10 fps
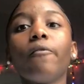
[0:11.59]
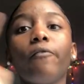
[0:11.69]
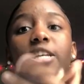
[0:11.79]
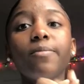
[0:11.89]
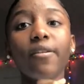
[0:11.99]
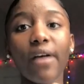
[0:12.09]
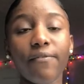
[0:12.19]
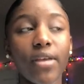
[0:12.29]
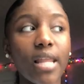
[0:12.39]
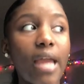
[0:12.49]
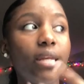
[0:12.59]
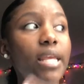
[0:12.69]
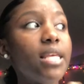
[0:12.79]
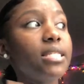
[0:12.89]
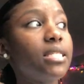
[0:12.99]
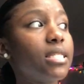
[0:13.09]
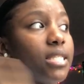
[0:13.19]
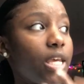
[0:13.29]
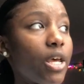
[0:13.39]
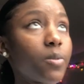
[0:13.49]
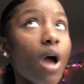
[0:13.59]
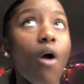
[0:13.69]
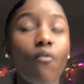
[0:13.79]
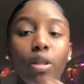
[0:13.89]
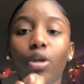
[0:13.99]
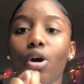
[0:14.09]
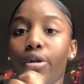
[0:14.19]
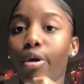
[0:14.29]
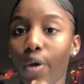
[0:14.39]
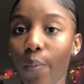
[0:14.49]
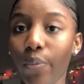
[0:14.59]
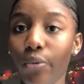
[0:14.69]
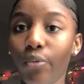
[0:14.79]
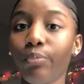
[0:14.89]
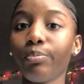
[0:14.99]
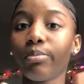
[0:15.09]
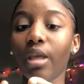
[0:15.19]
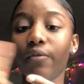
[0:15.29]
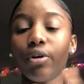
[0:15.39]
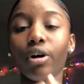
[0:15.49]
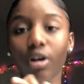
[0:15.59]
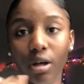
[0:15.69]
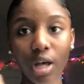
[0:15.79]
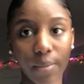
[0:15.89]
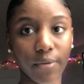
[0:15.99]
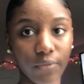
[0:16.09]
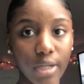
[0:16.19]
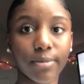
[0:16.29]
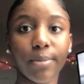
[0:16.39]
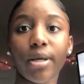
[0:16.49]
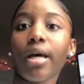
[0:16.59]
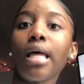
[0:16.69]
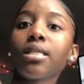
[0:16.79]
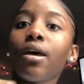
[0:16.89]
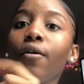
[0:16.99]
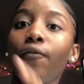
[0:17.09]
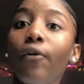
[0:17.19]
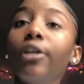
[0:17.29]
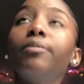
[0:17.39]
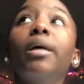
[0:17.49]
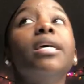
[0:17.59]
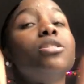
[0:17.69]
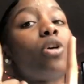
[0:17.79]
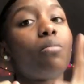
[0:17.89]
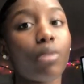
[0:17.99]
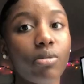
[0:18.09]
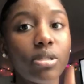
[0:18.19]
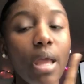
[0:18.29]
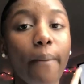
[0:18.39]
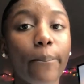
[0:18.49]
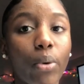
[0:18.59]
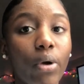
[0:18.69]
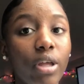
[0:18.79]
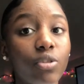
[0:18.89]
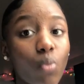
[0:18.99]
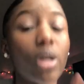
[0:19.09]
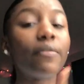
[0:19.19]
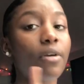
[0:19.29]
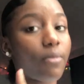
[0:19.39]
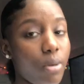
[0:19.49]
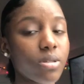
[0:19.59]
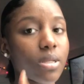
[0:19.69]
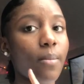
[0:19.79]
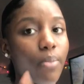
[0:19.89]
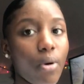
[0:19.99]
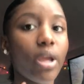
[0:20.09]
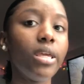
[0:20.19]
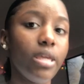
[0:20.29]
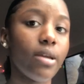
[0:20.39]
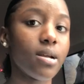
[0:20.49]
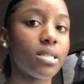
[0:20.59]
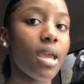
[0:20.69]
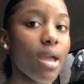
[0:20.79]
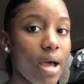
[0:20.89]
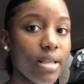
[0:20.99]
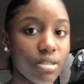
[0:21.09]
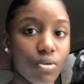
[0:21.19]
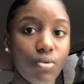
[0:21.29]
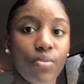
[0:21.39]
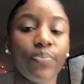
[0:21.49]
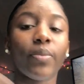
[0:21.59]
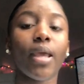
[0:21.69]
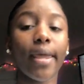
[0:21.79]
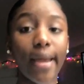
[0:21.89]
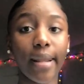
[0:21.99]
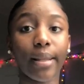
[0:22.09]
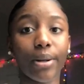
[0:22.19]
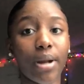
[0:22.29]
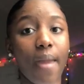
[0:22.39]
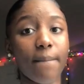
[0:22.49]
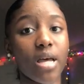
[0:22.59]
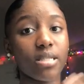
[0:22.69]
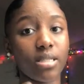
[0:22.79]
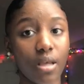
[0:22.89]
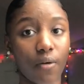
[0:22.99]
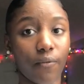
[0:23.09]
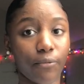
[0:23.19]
Freshman, I feel like these tips are really gonna help you if you're an upcoming freshman, because freshman is your most important, it's one of your most important years in high school, and I had to learn that myself,